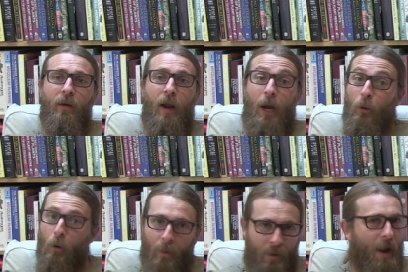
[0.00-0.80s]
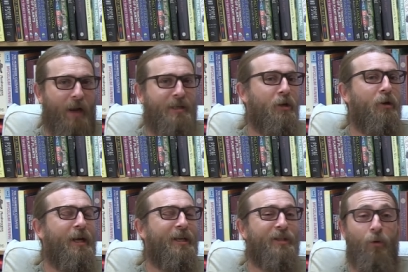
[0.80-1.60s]
anaerobic
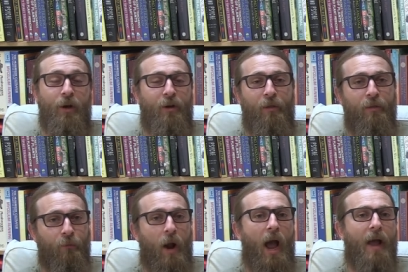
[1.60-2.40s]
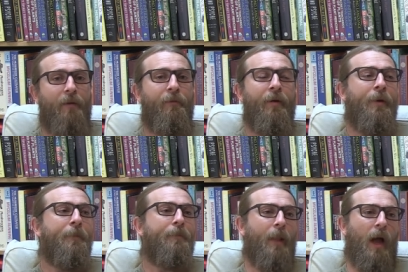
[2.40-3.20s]
bacteria is going to thrive.
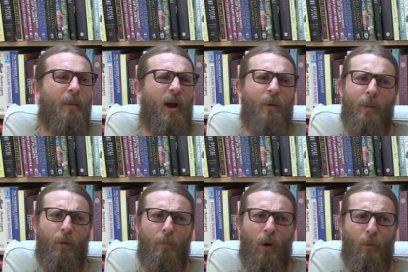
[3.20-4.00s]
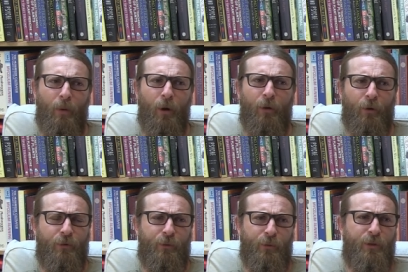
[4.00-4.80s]
Um, I remember Paul Bergner
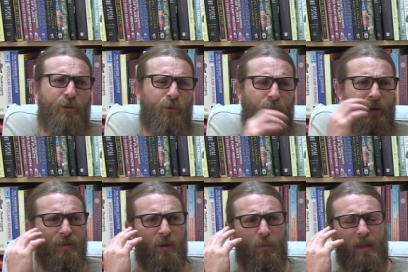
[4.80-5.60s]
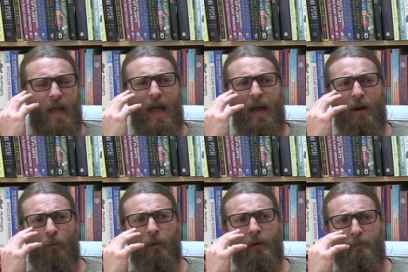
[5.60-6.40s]
told a story of someone that had a
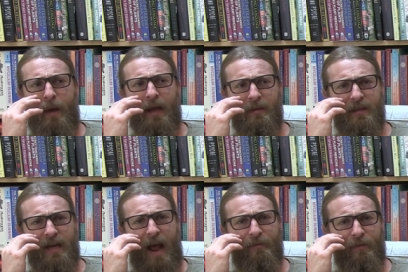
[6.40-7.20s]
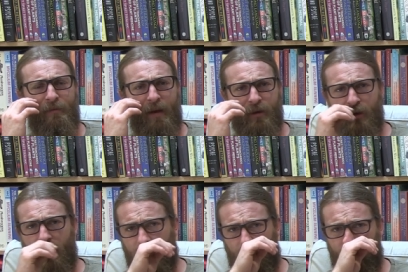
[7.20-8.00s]
really bad staph infection
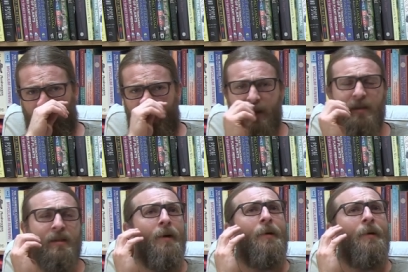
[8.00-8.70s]
on their face,